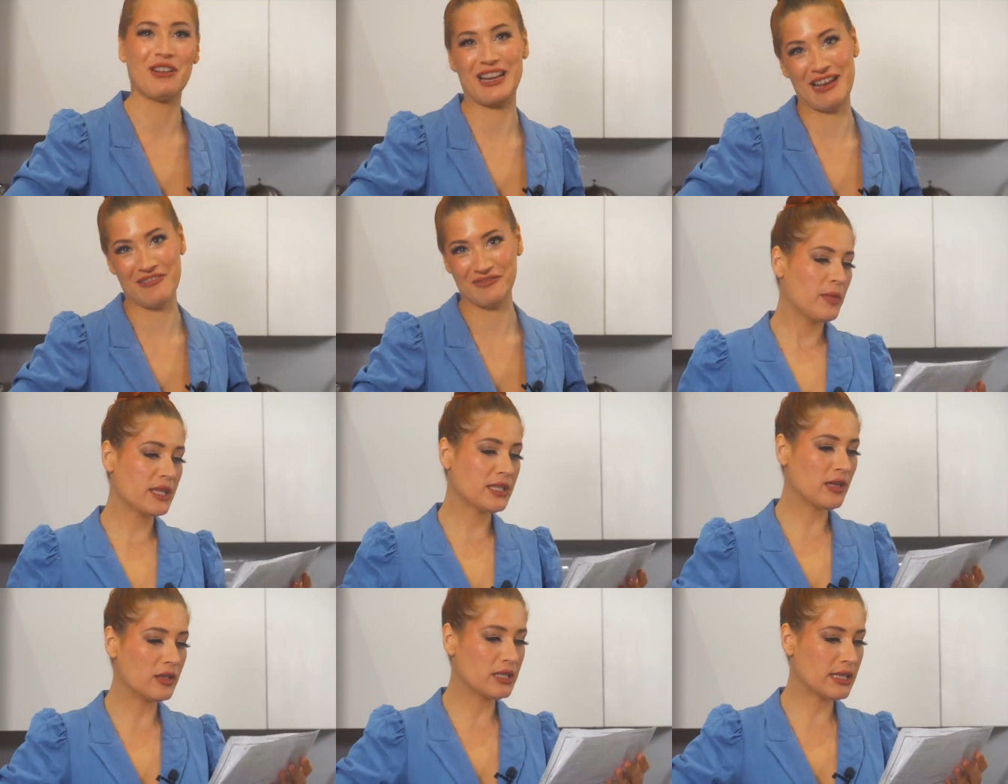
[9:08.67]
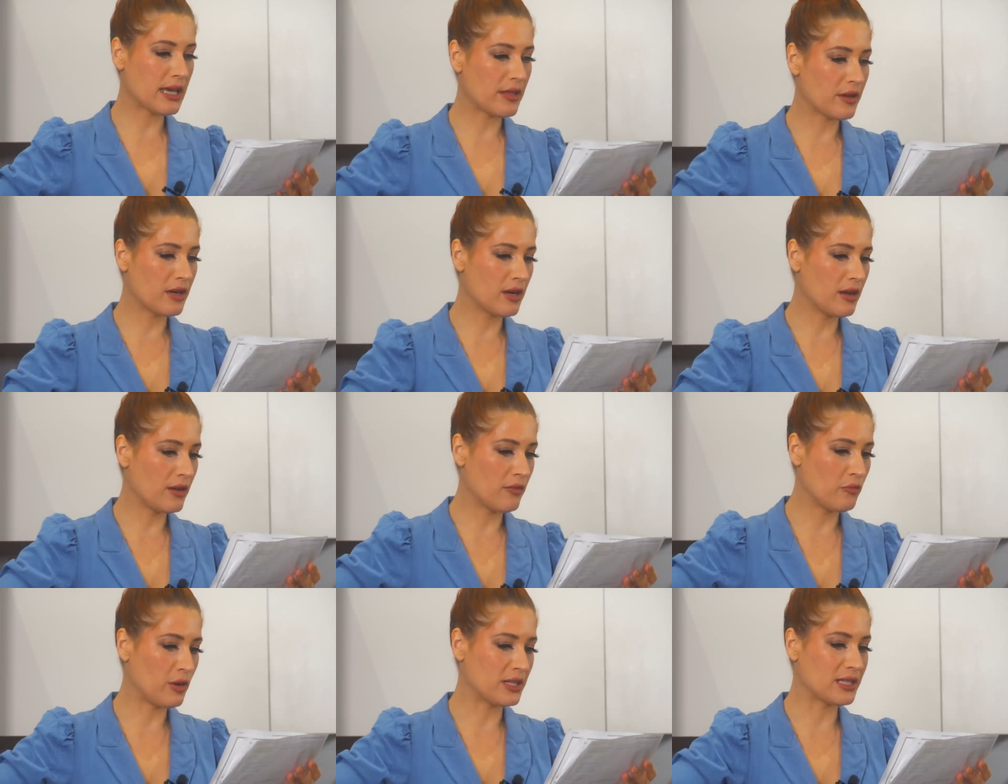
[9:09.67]
run out. Mixed it all together.
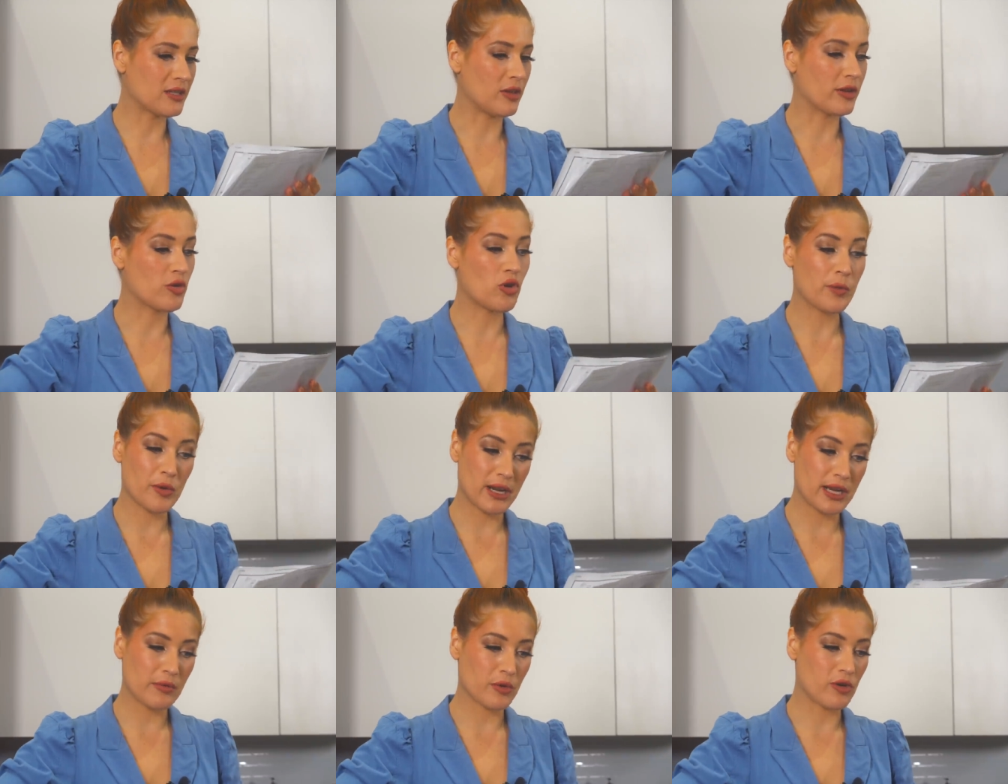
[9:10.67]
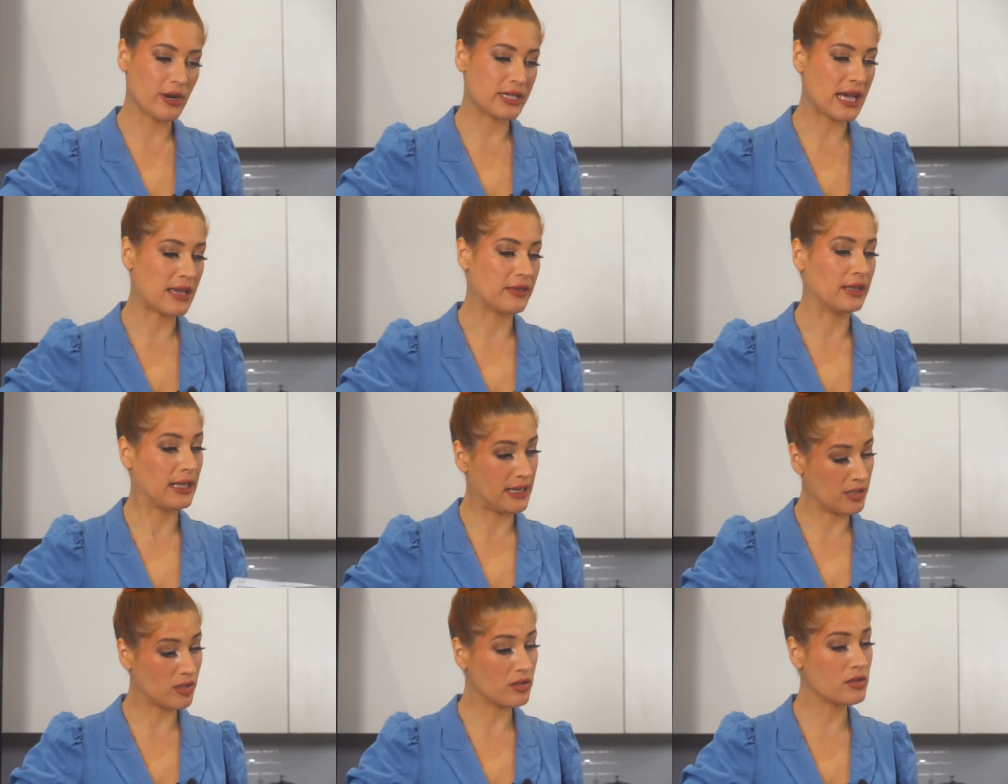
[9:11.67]
Once it's all incorporated, we're going to add the
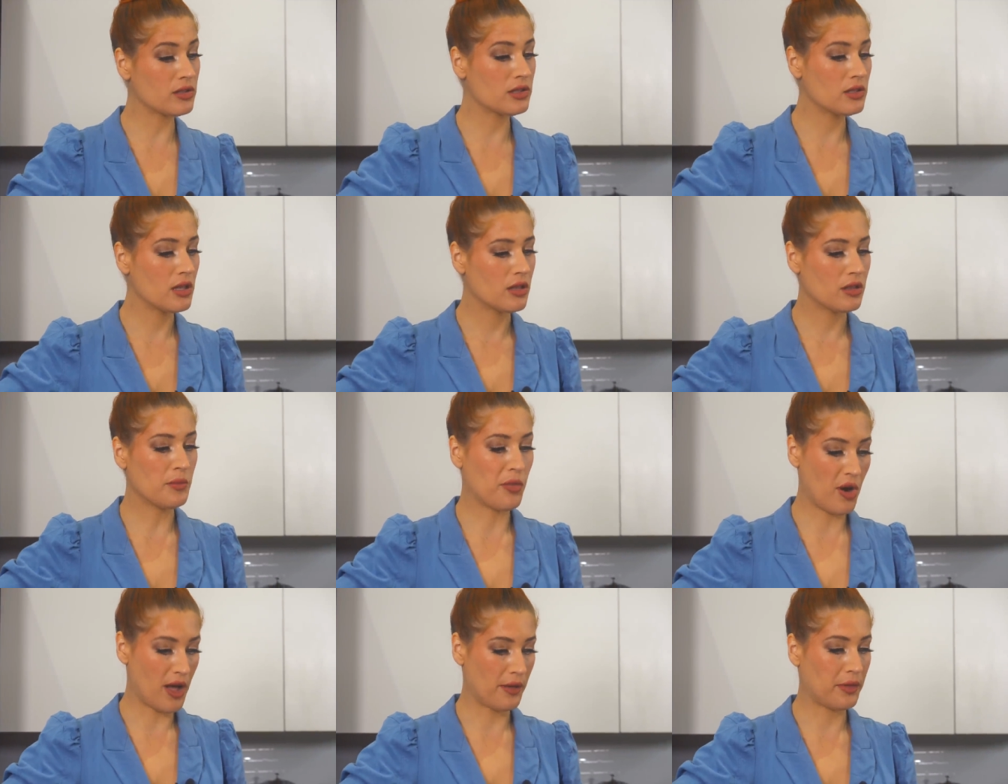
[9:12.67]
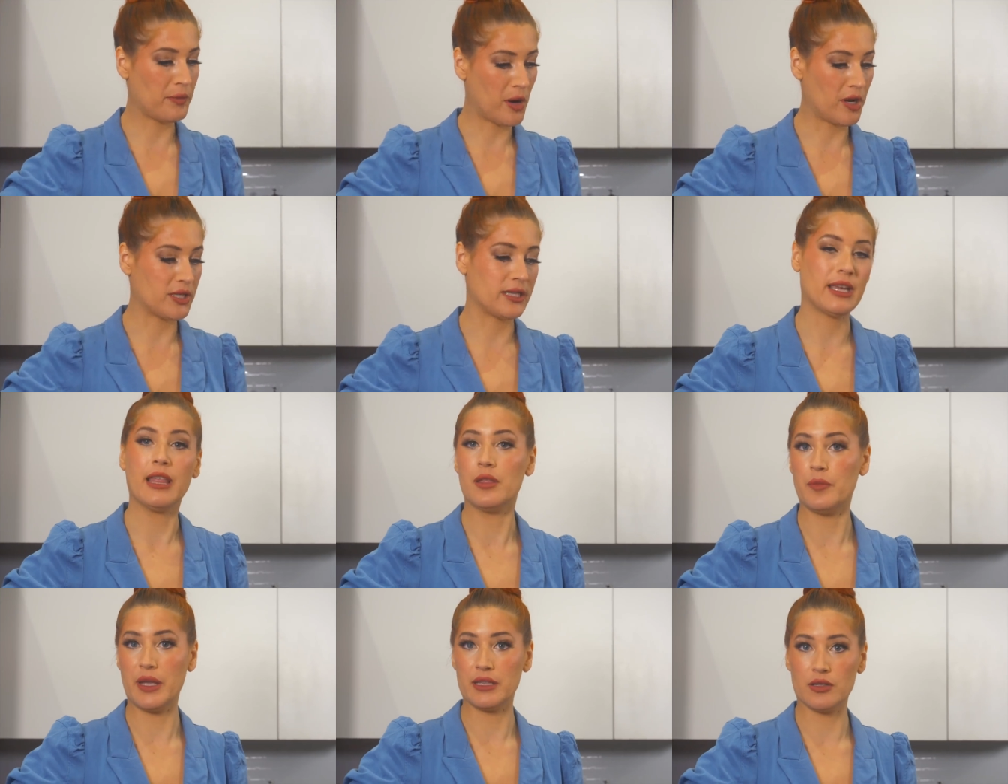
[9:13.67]
lentils, the broth, the parsley, and the
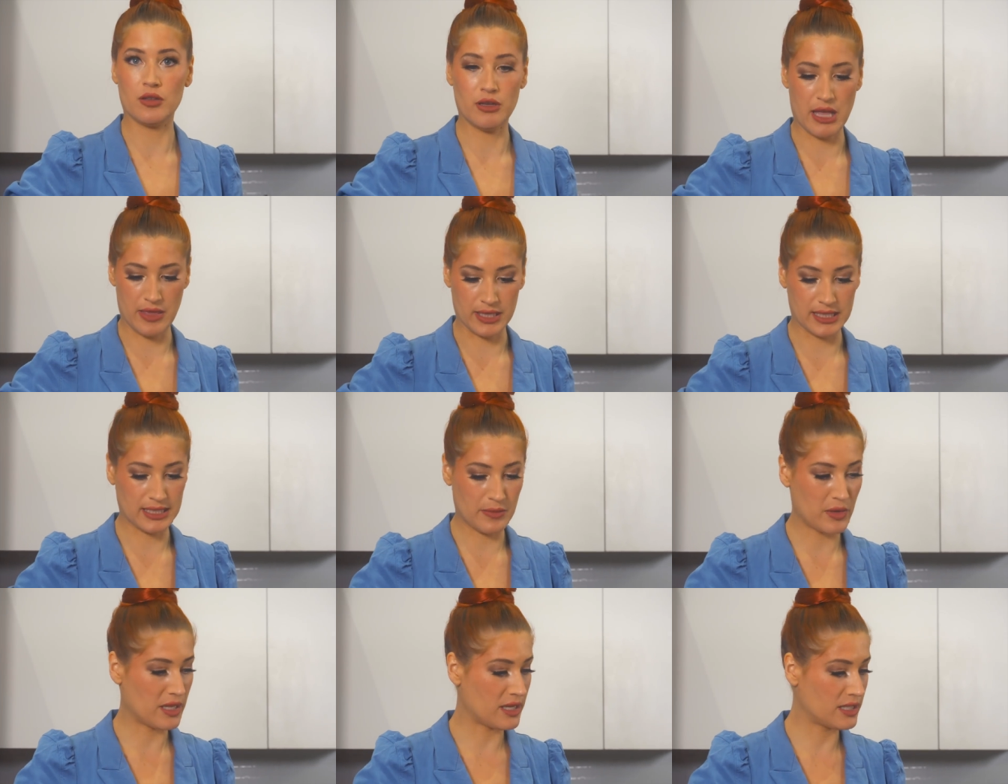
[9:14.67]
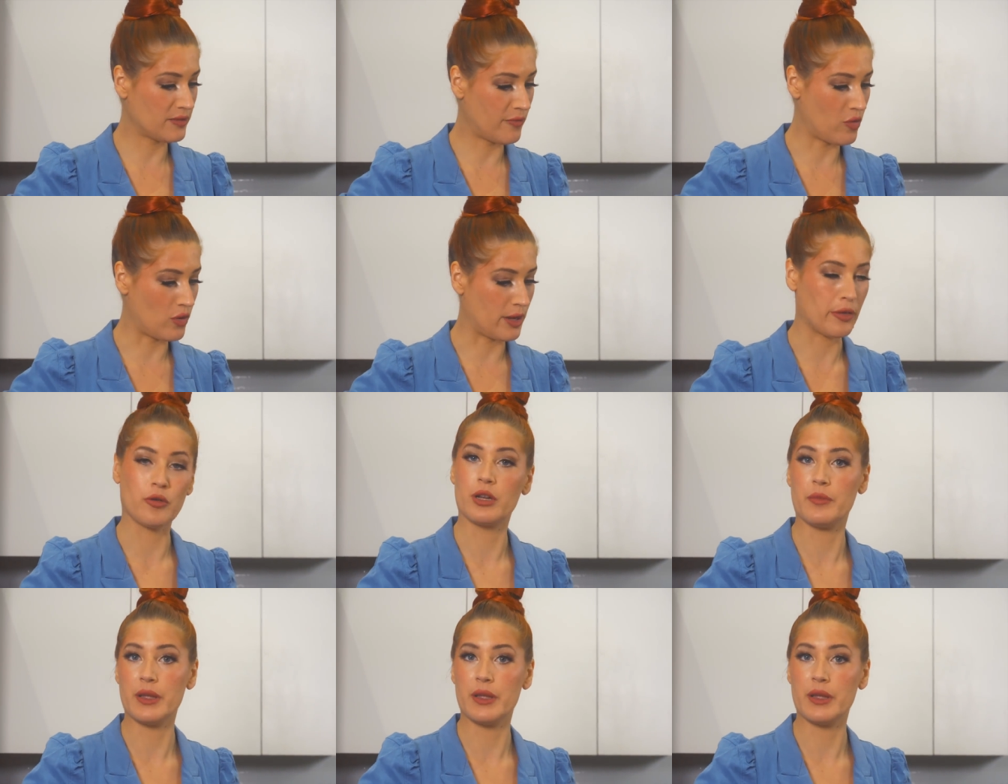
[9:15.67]
basil, and then simmer this for 30